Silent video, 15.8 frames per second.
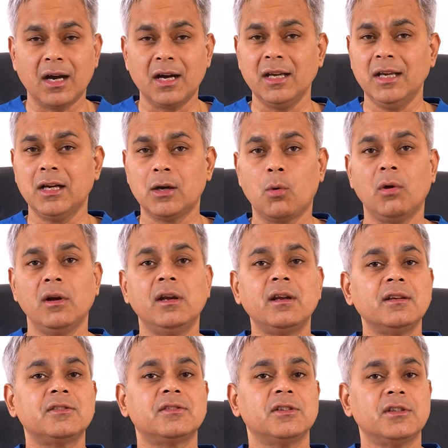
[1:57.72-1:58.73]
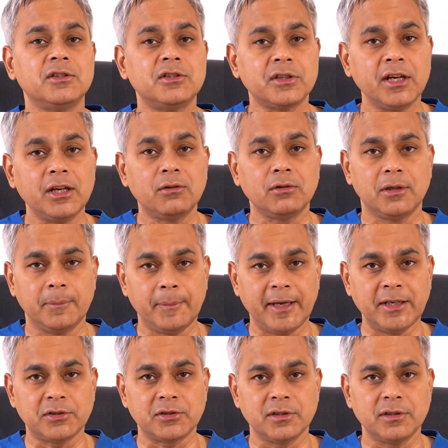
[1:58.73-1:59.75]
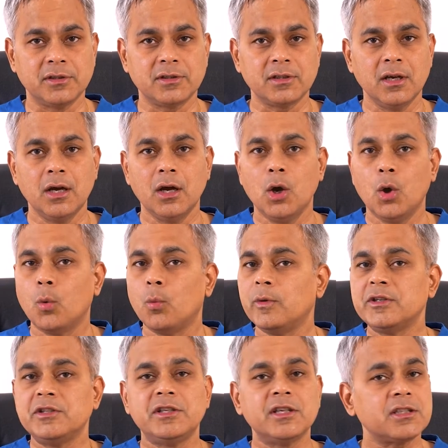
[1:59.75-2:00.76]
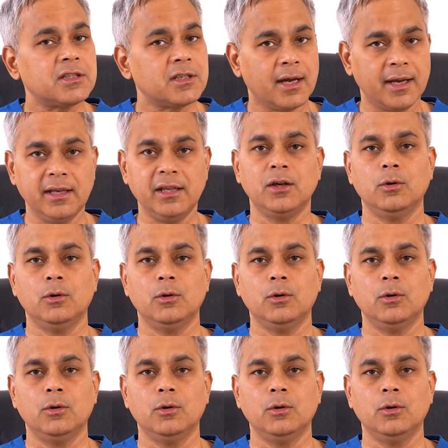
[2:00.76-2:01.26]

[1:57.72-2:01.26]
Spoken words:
high quality surgery to the patients with just tiny